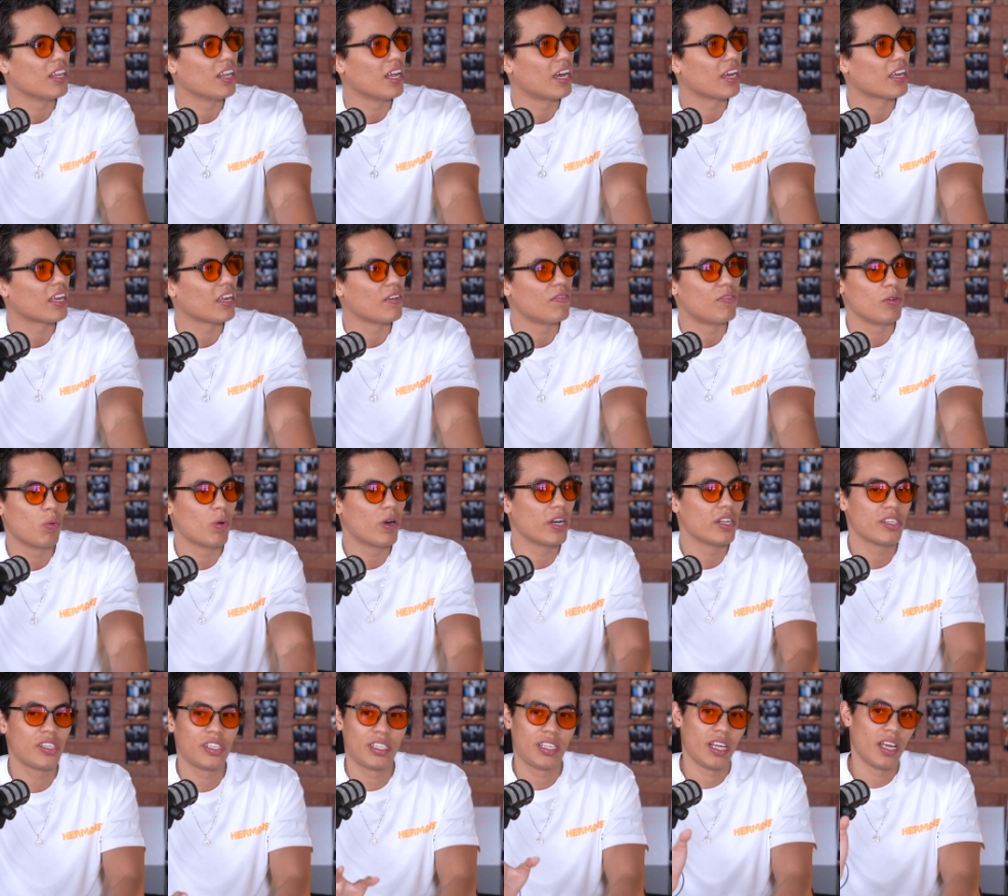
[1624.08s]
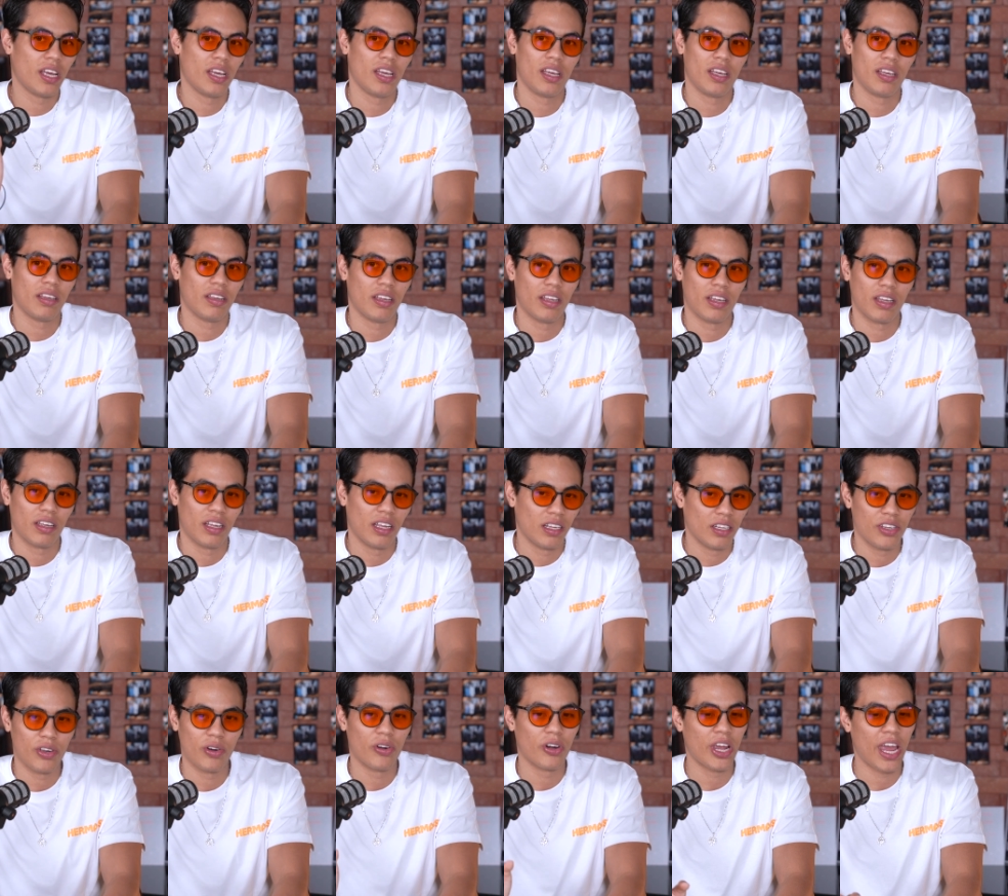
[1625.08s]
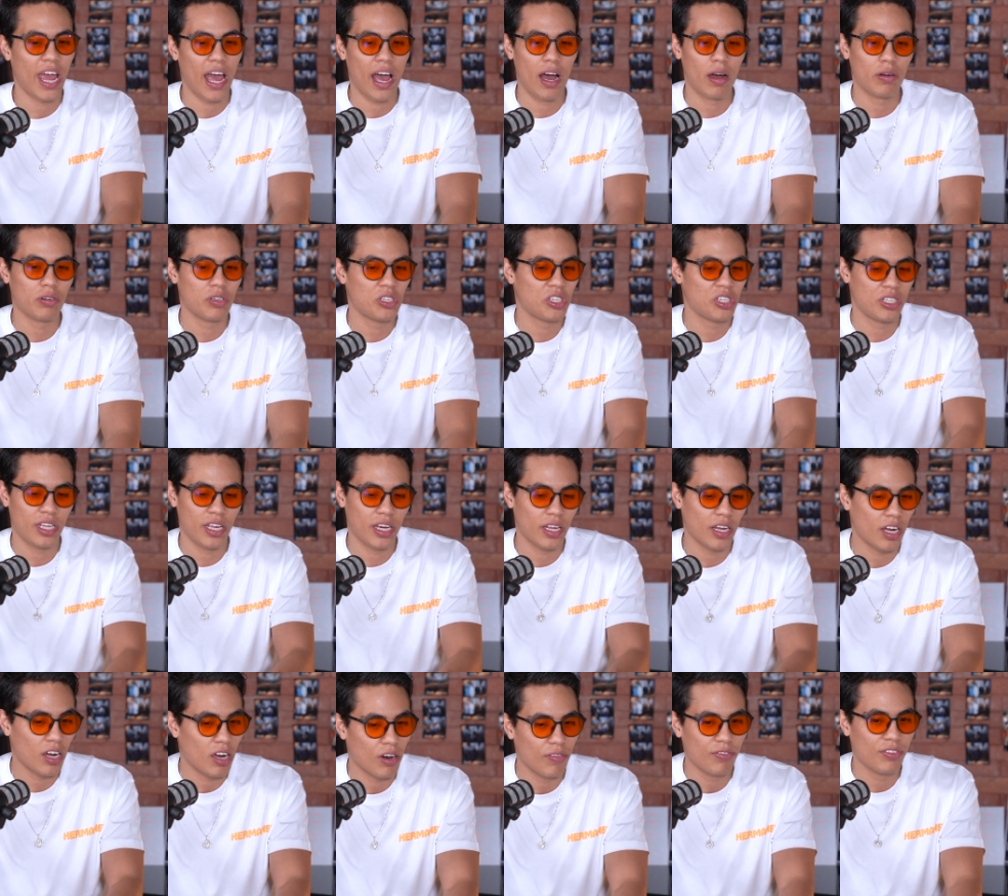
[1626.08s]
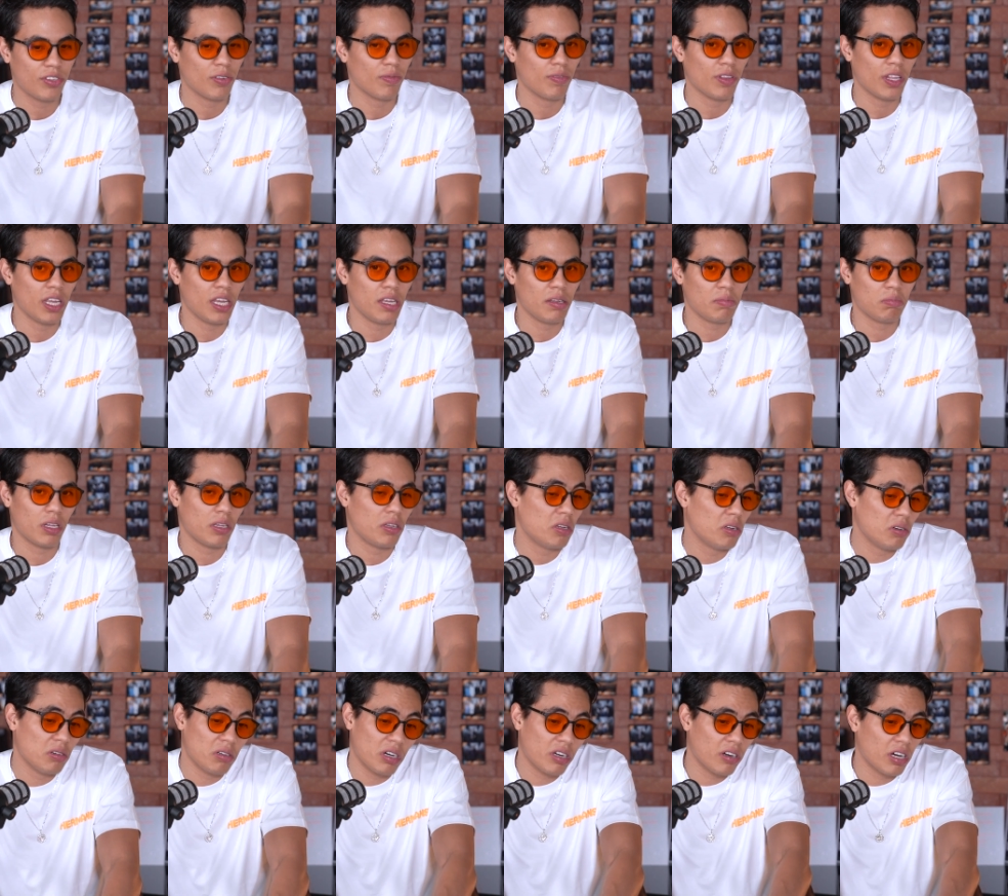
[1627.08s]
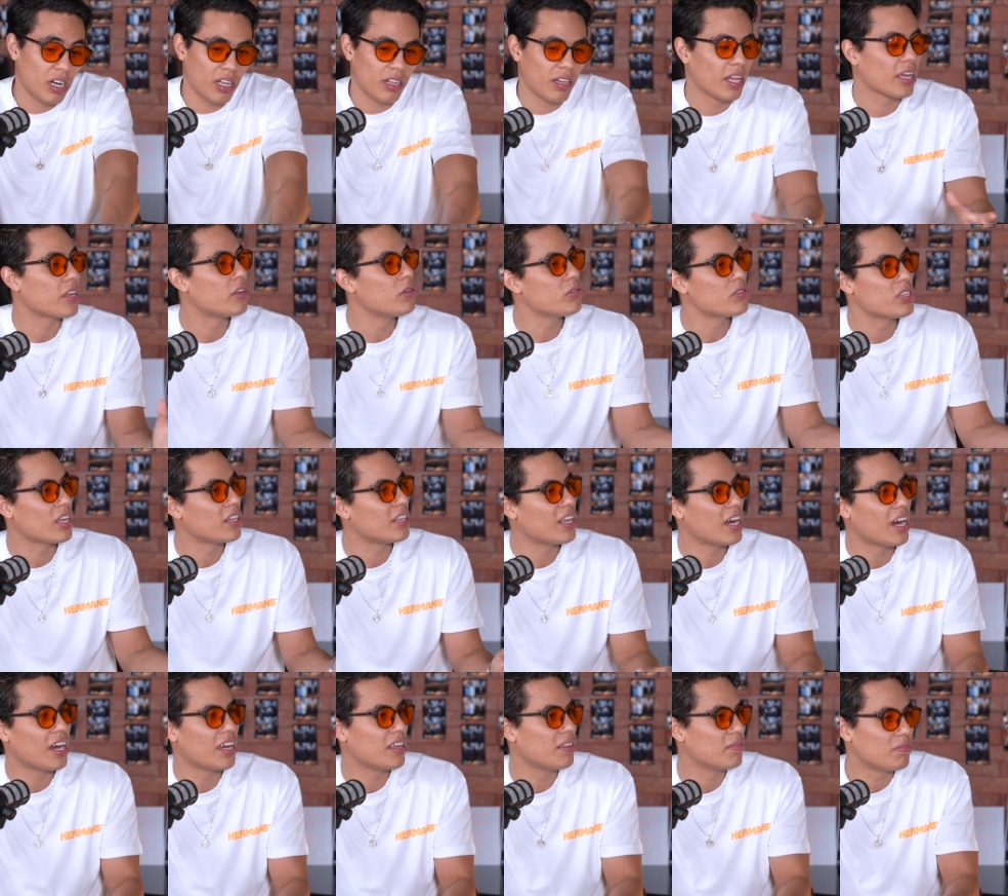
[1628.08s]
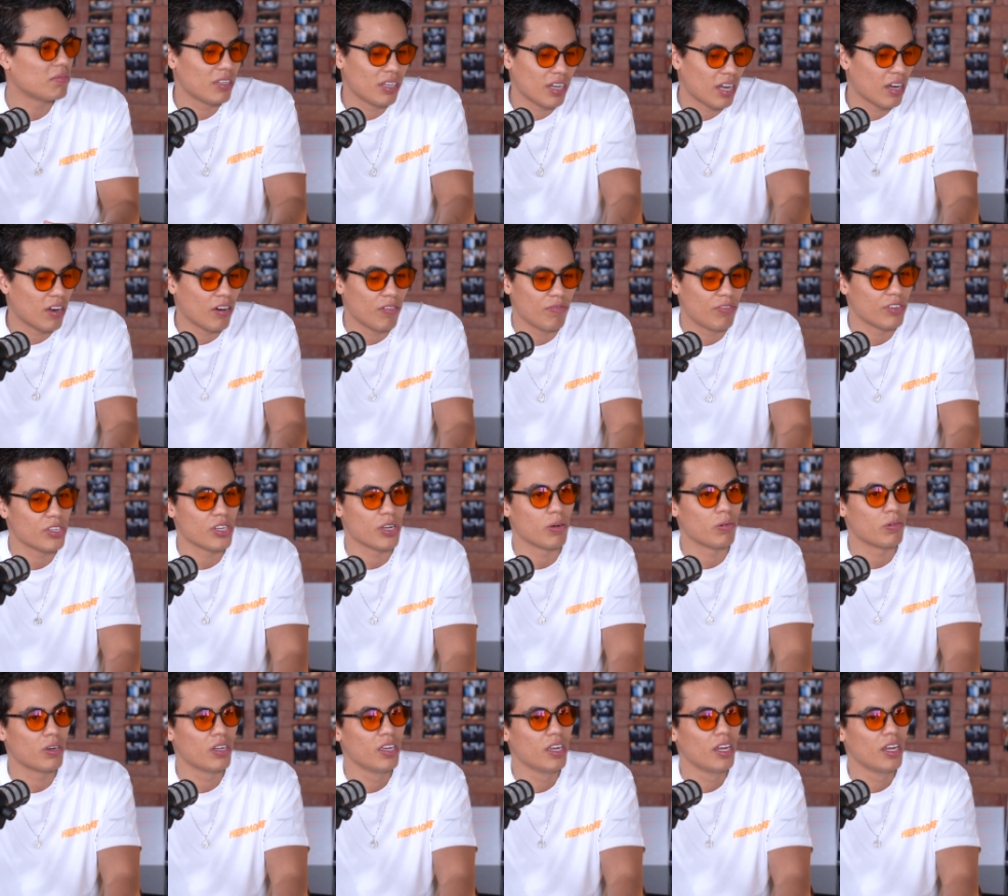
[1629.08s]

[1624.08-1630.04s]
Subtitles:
Like if you want to stay in your couch sitting comfortably, then you're gonna, like you said, die in a comfort zone.